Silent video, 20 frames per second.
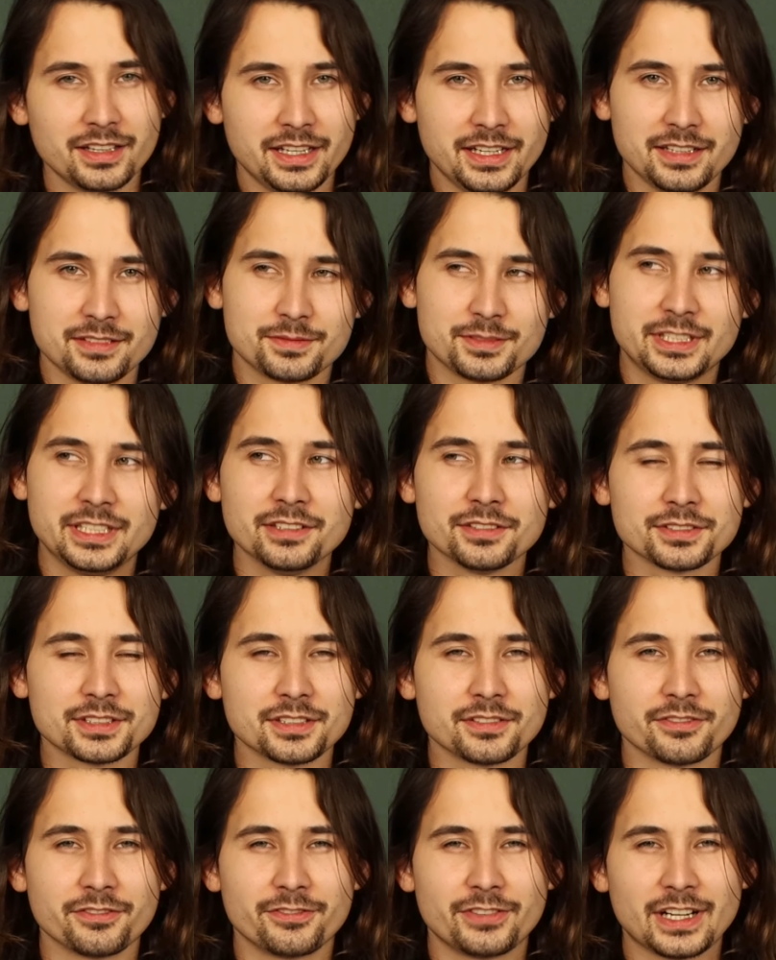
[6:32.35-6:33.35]
and it
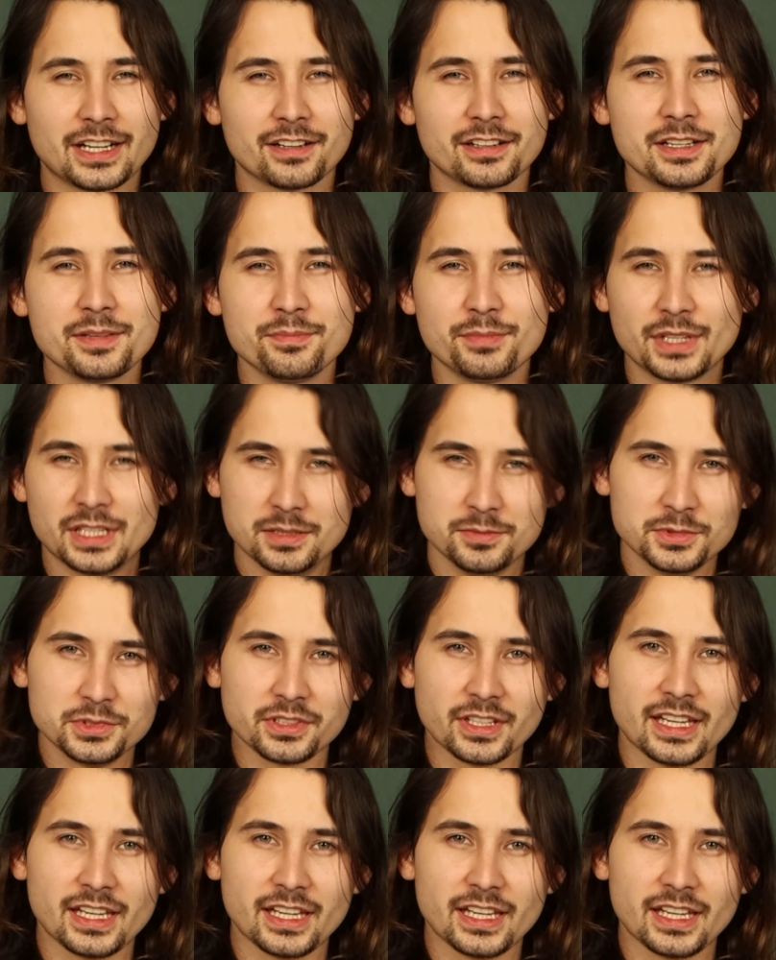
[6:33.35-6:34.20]
yielded very minimal